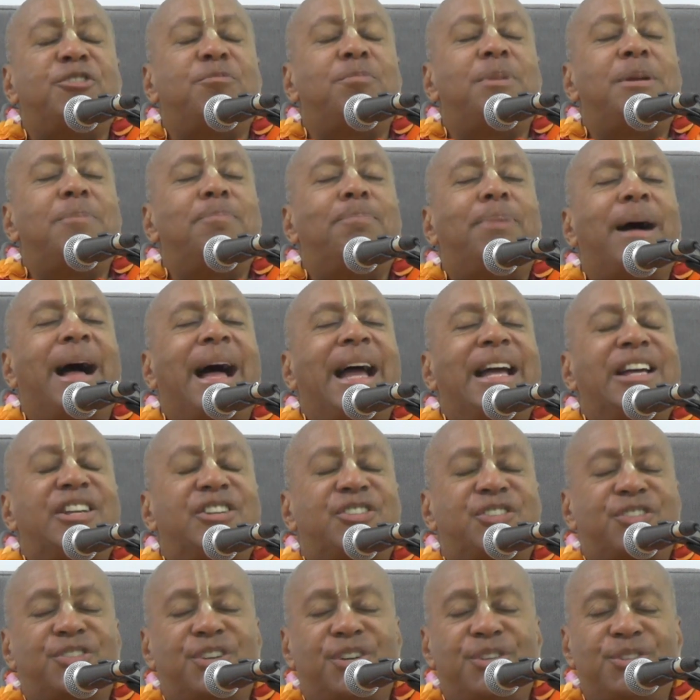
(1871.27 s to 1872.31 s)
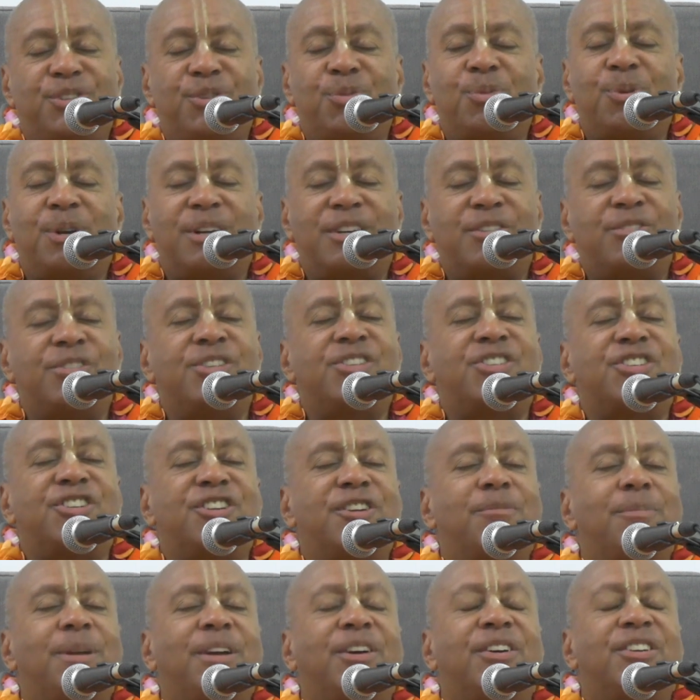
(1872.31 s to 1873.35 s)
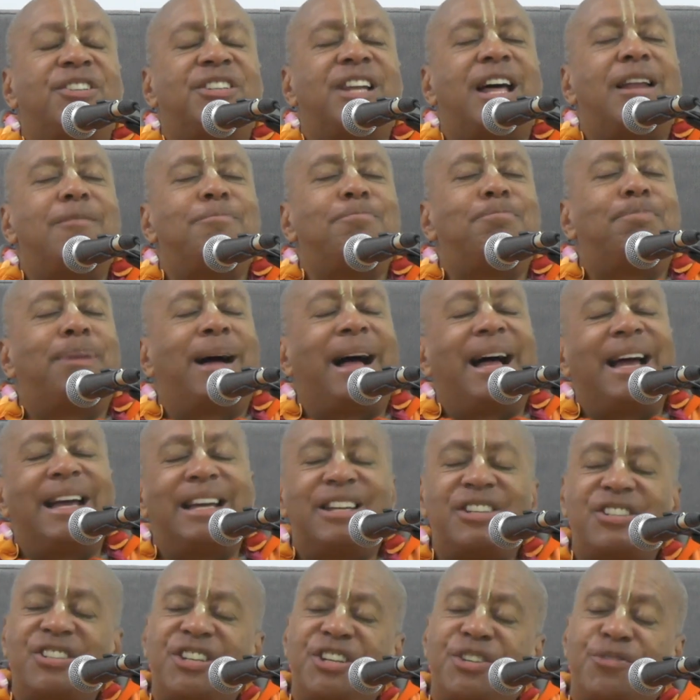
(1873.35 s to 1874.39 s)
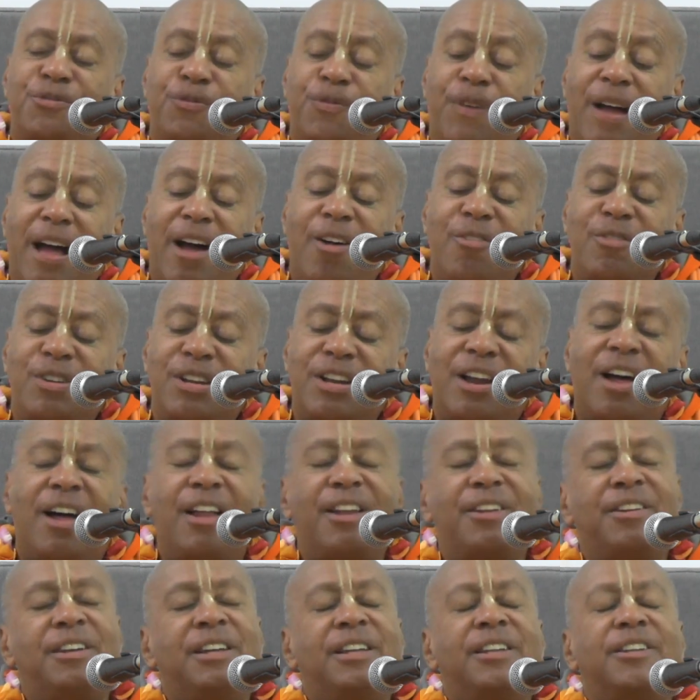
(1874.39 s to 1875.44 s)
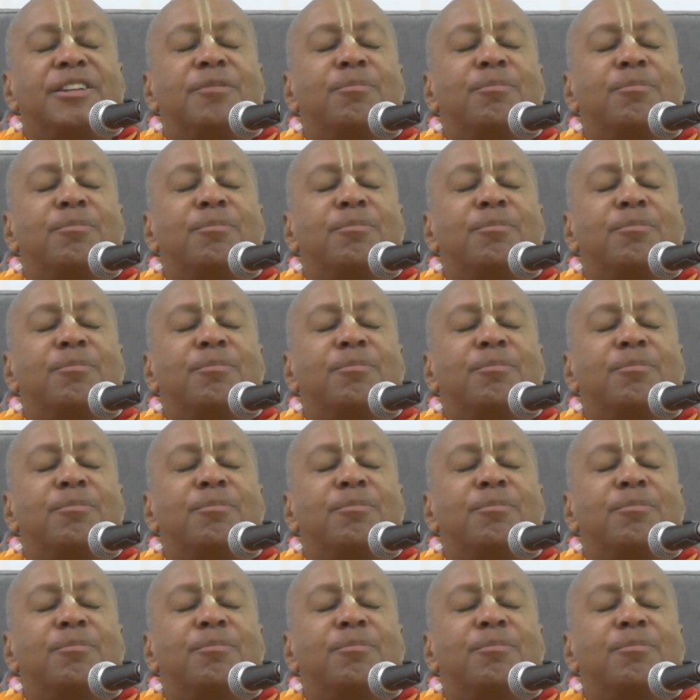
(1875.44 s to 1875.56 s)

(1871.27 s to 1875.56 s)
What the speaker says: to be biased toward Krishna because that bias is founded on